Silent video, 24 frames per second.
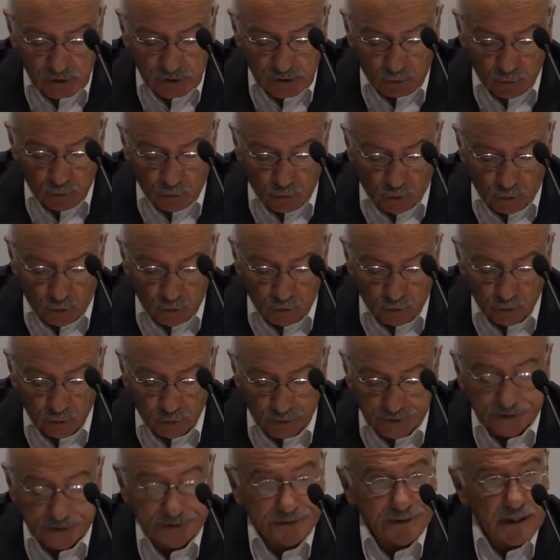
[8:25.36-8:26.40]
is not
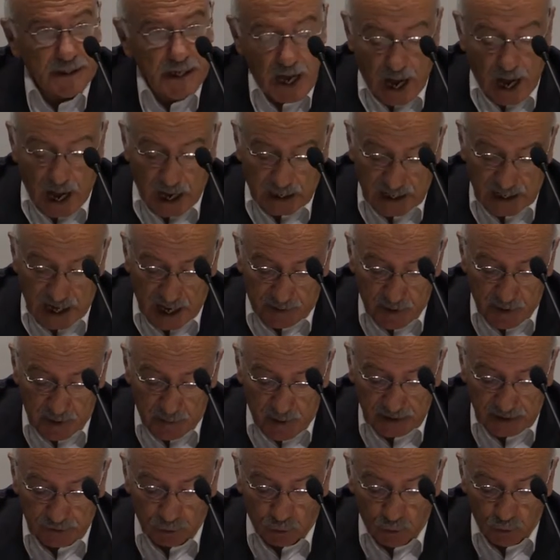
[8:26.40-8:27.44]
suitable for the
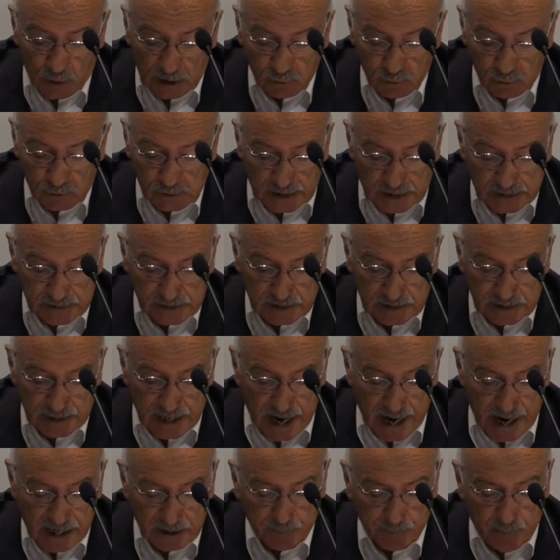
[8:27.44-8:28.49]
components of Armenian
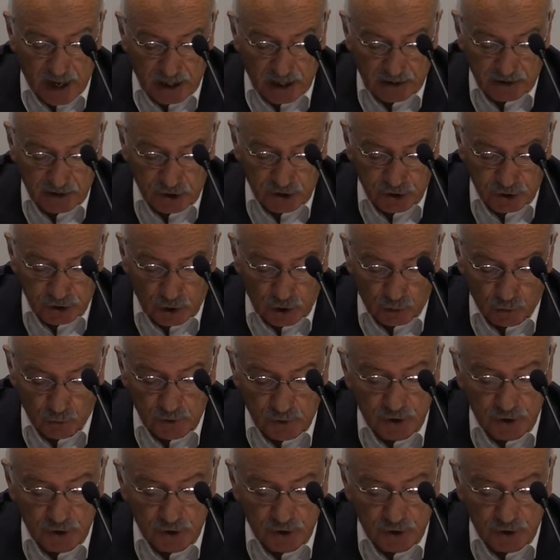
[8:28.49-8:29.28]
identity to